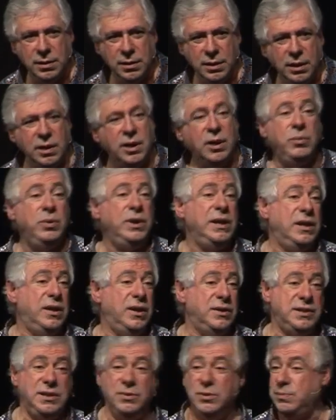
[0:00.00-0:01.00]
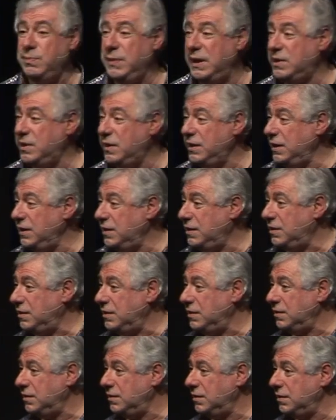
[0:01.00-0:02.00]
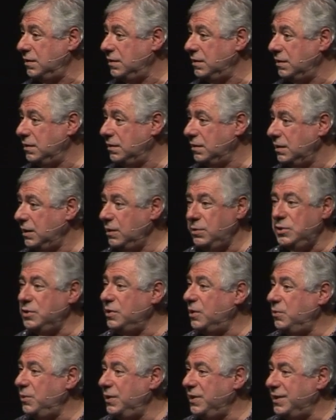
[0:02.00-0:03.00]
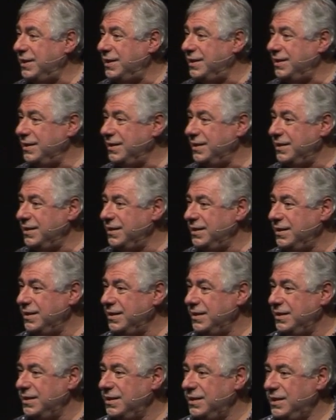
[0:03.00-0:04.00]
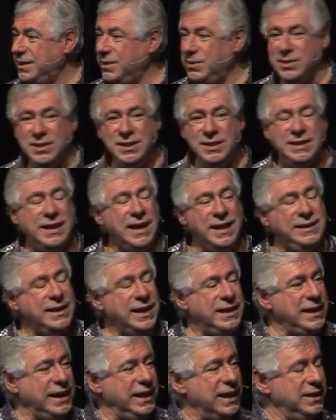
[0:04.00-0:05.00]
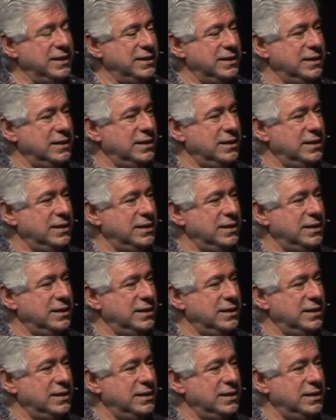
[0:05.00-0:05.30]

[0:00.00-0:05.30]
And I realized he was mentally ill. He was not with it. He was in Dada land.